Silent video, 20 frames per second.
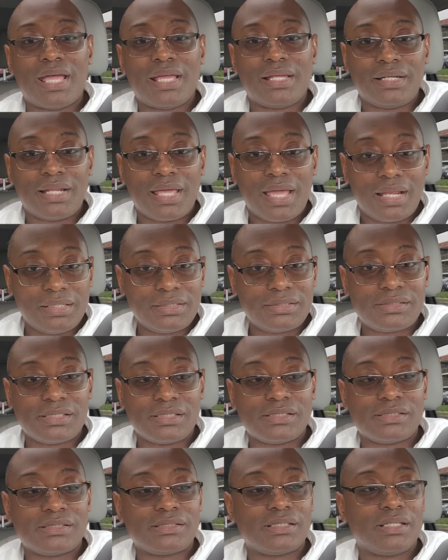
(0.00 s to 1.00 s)
my
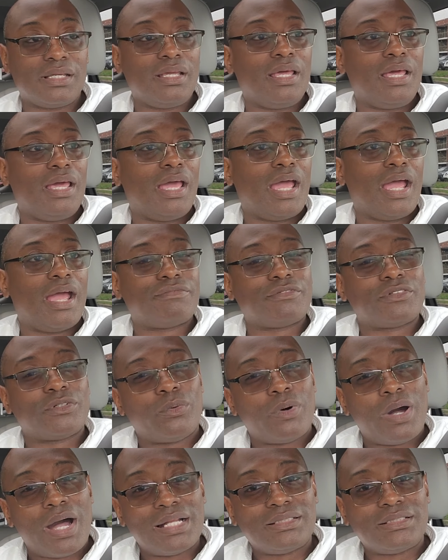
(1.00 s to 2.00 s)
analysis
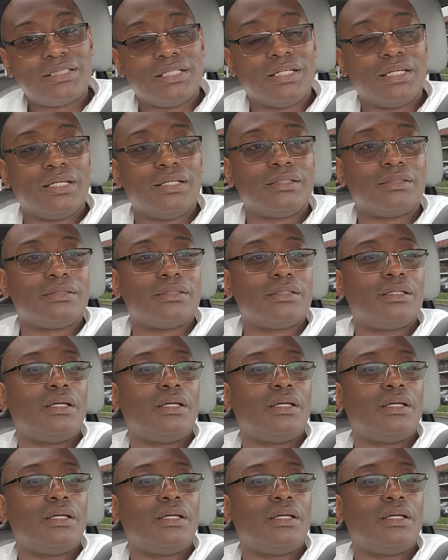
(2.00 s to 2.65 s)
after watching it.